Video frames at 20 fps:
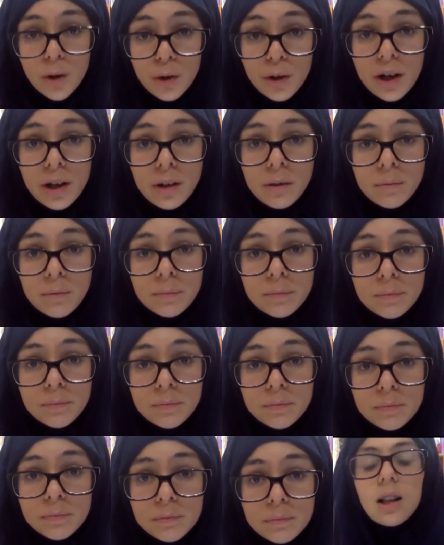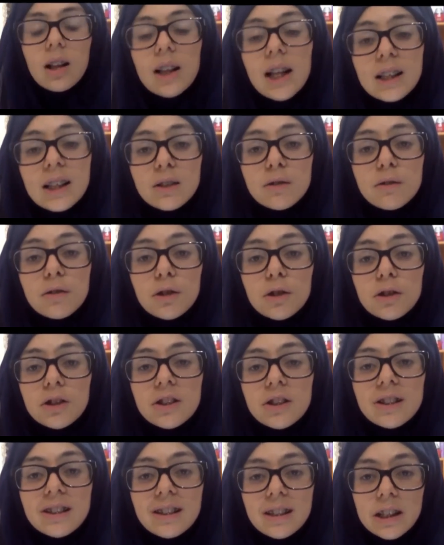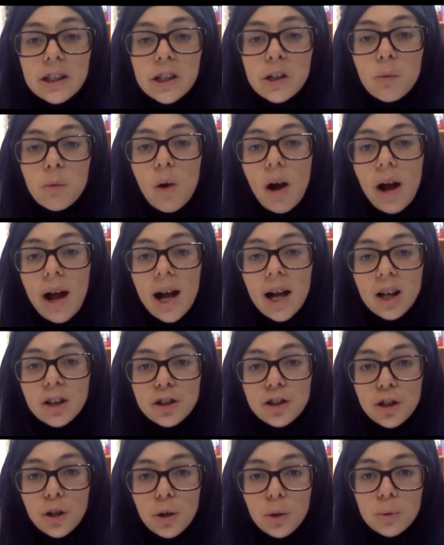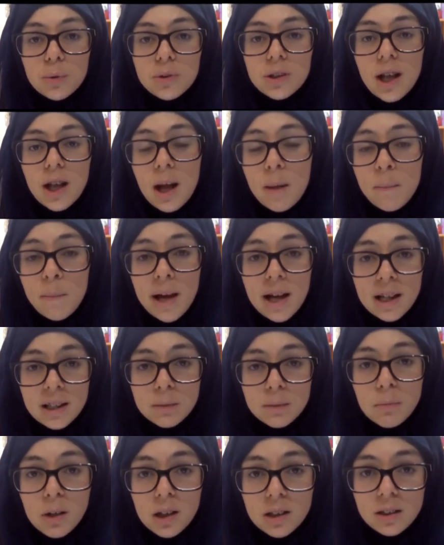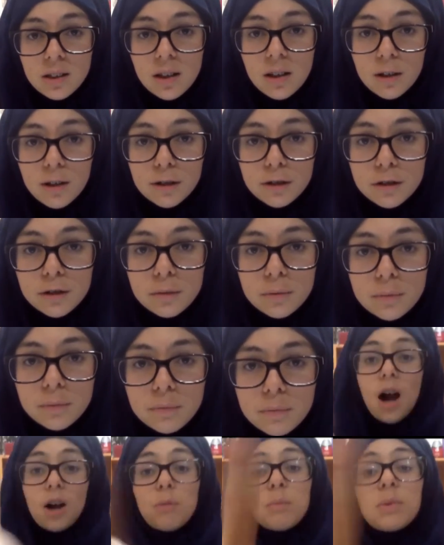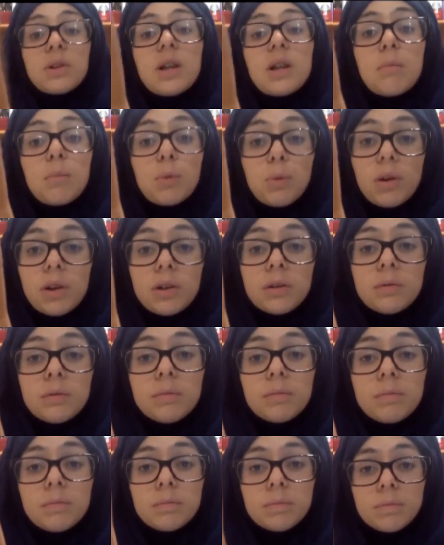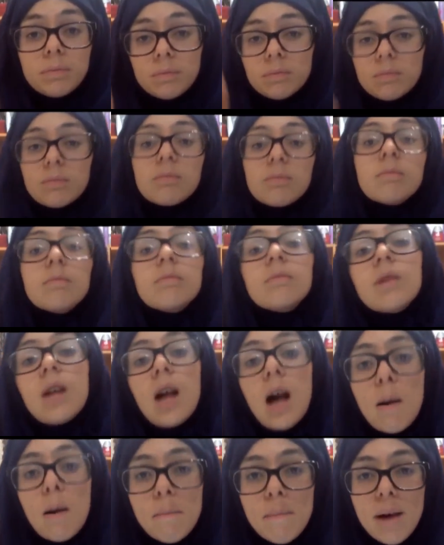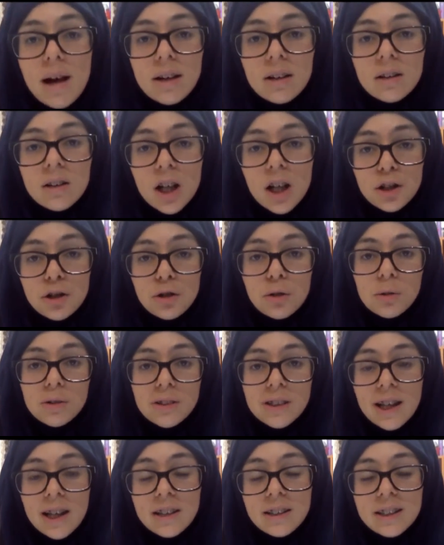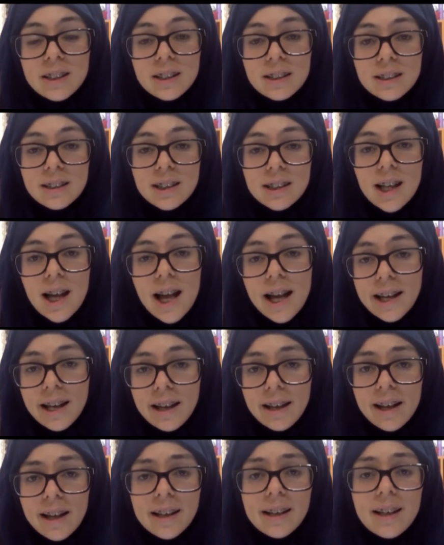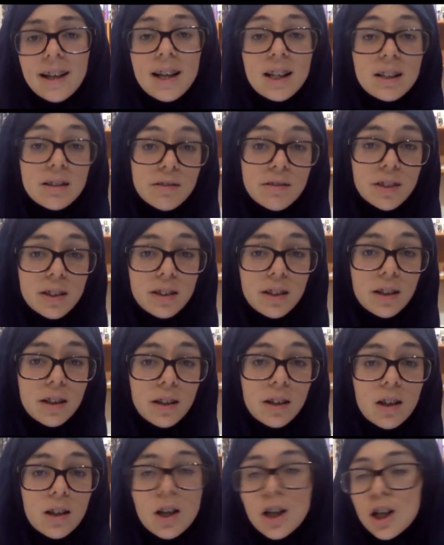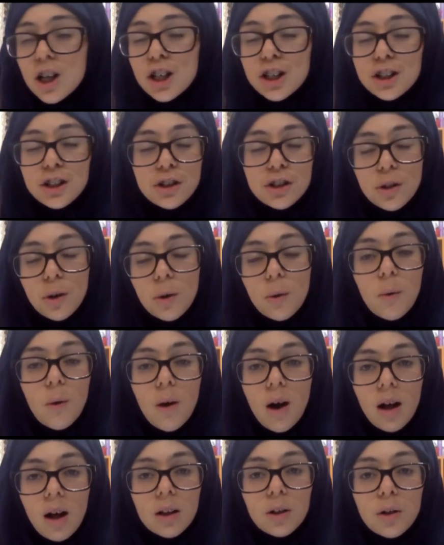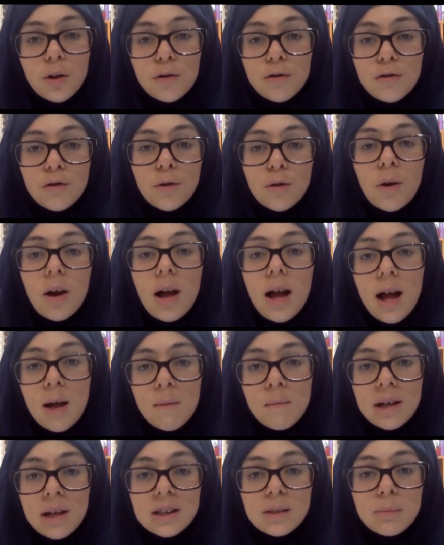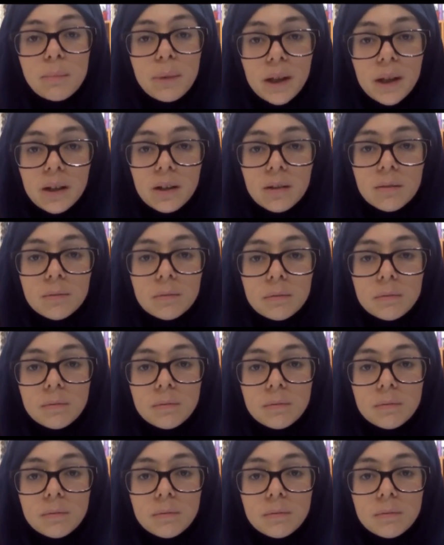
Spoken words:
Okay? Let's first see why I chose MS myself. Argument number 1. I'm bad at natural sciences, aka SVT, so I'll go for MSB.